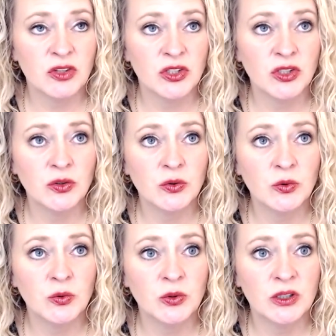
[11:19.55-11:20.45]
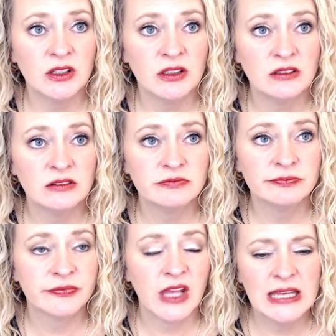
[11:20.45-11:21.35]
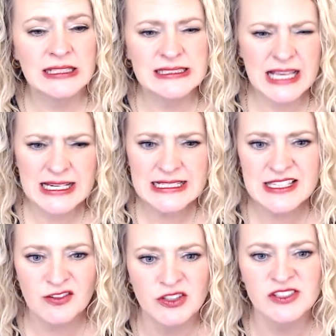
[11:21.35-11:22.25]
you, and it's kind of different.